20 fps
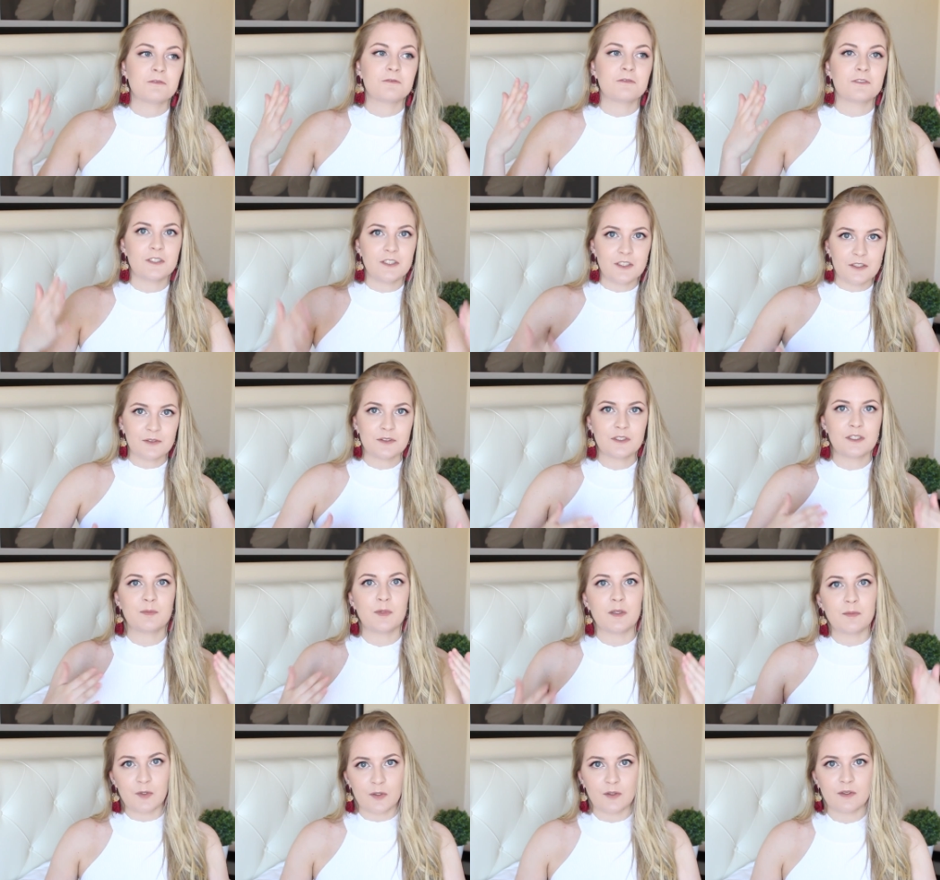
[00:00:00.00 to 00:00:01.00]
for you to
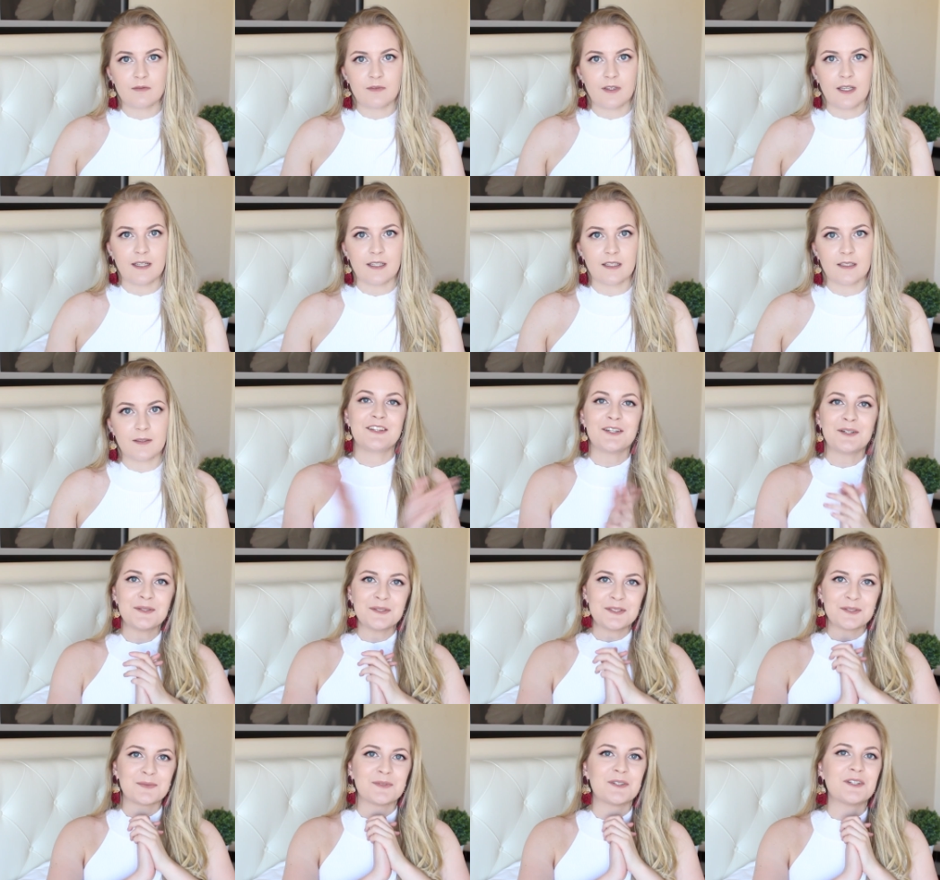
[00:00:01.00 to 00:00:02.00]
be motivated.
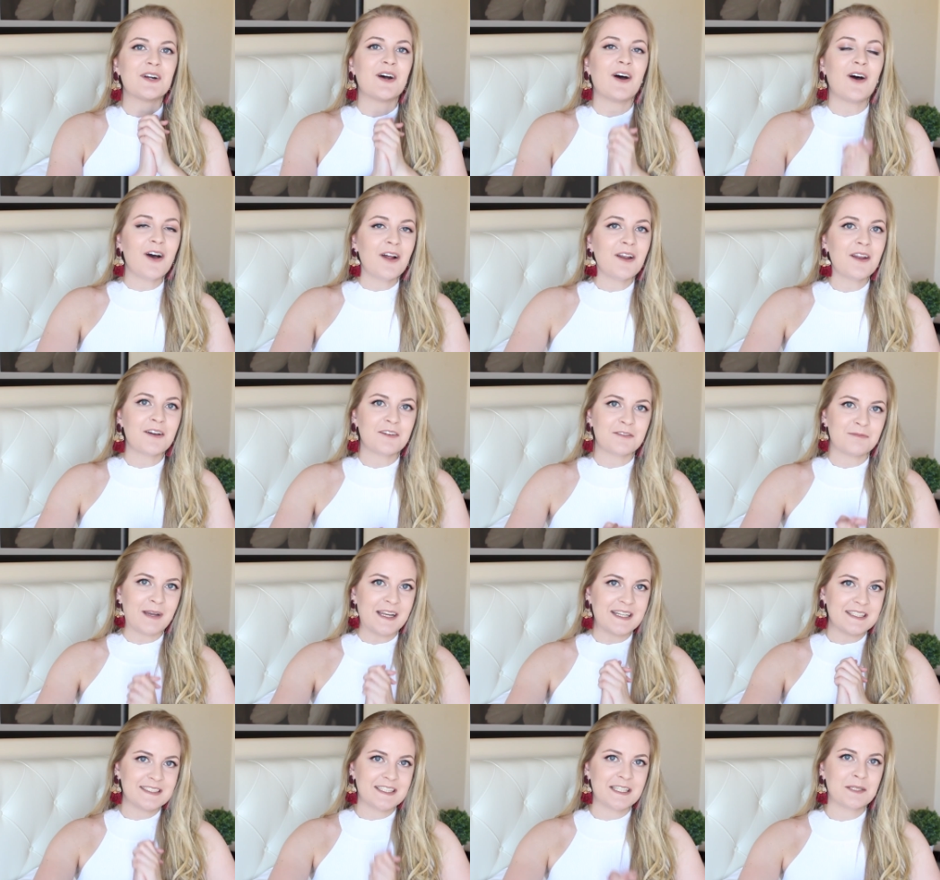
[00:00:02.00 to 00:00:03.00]
Those were all of
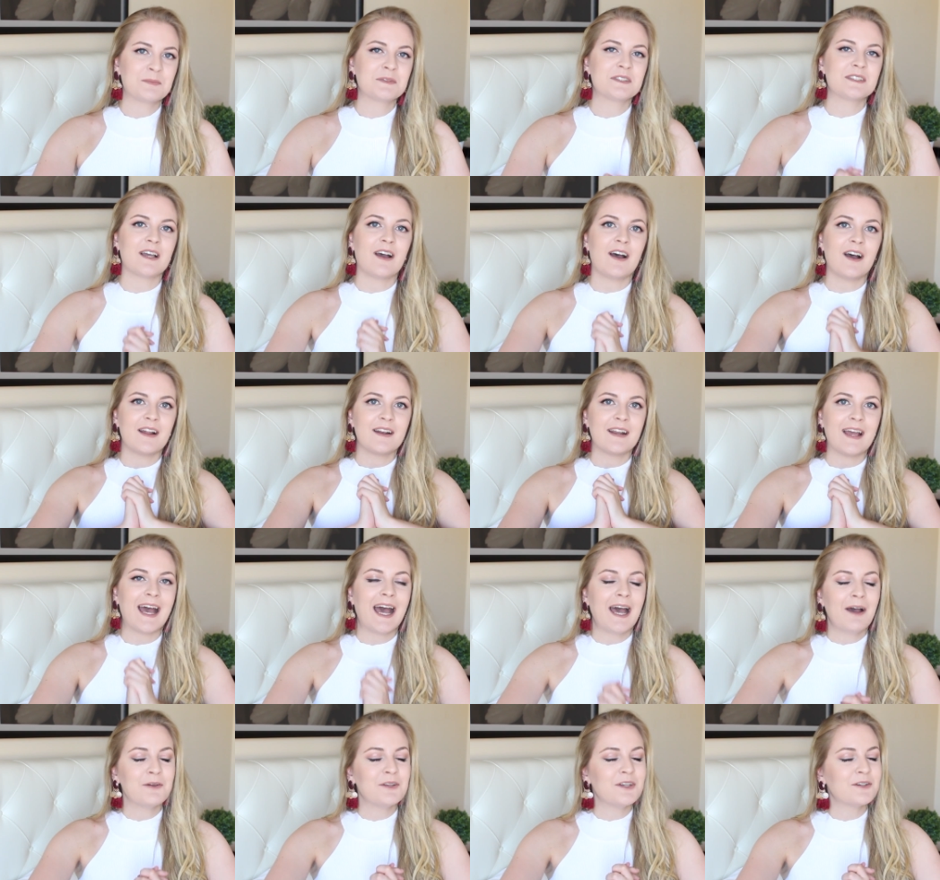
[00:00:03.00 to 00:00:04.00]
my tips on
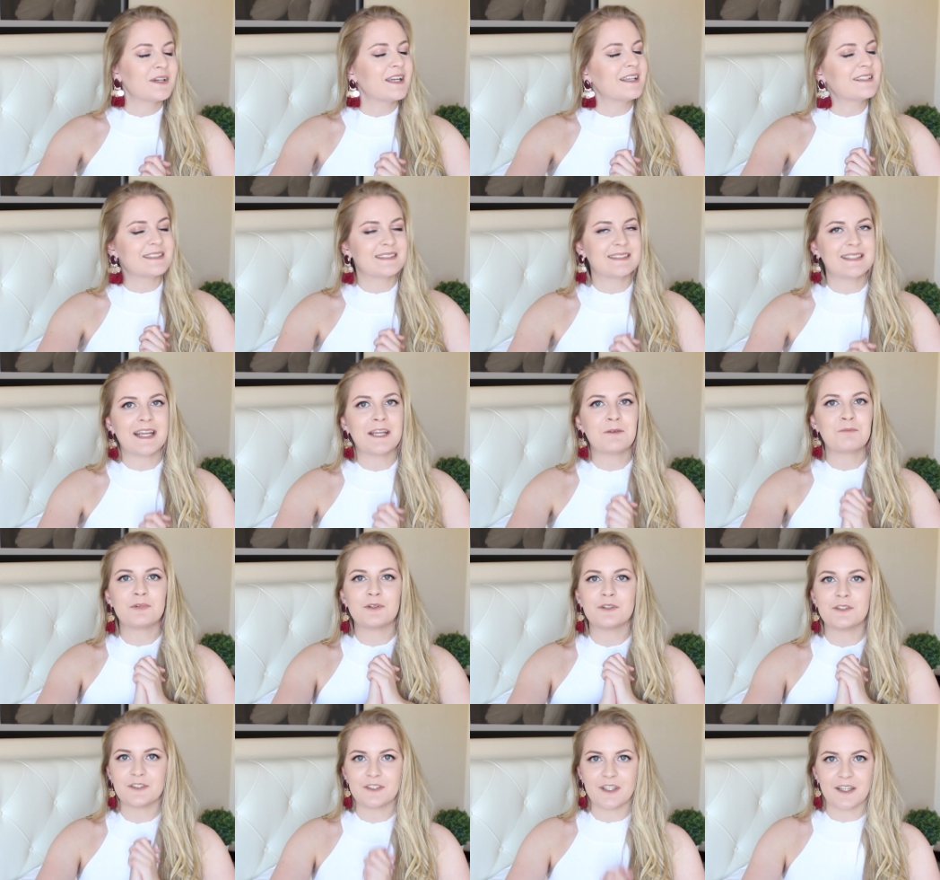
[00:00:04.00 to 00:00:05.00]
how you can stay
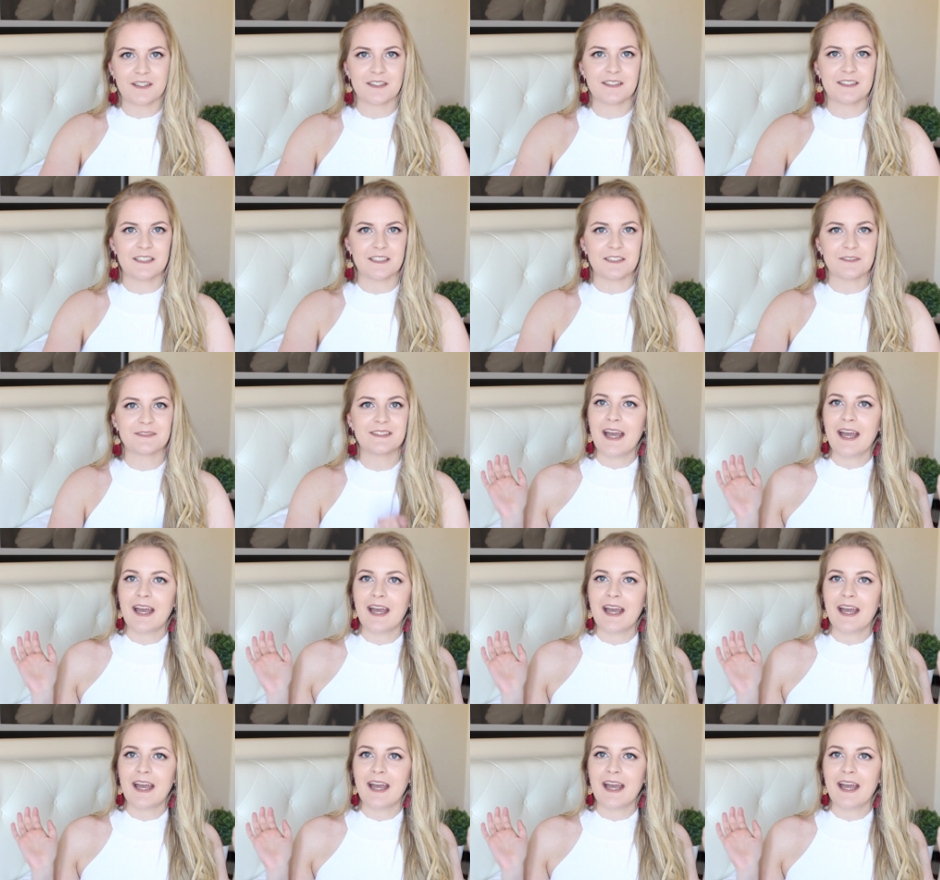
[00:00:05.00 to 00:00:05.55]
productive.